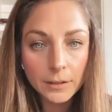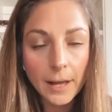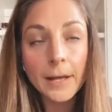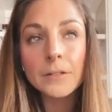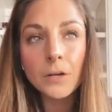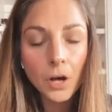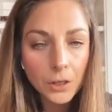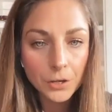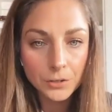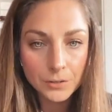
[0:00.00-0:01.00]
and
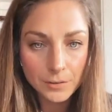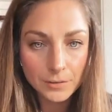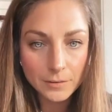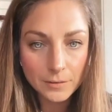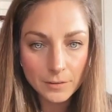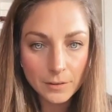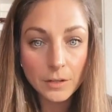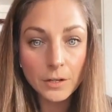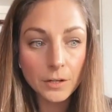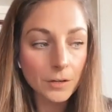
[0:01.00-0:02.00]
others
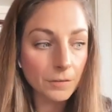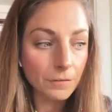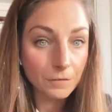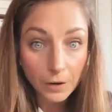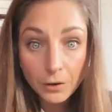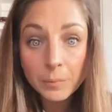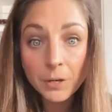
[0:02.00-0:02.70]
very